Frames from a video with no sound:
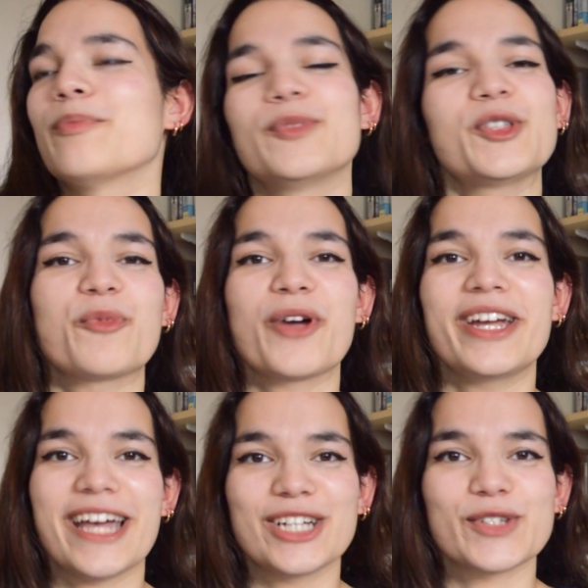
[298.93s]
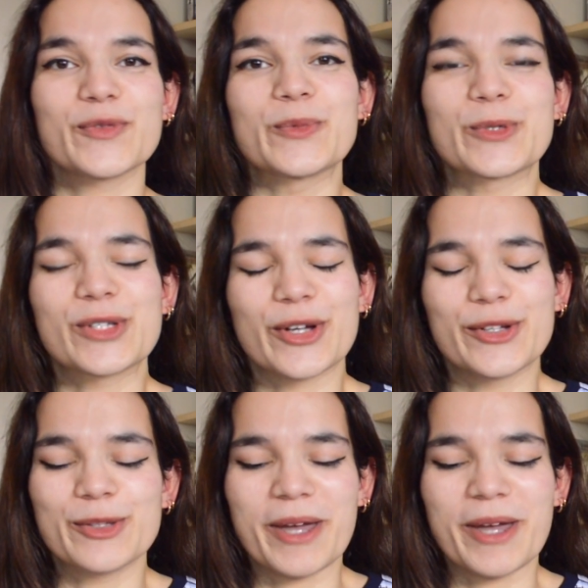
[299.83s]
sprayed edges from Waterstones.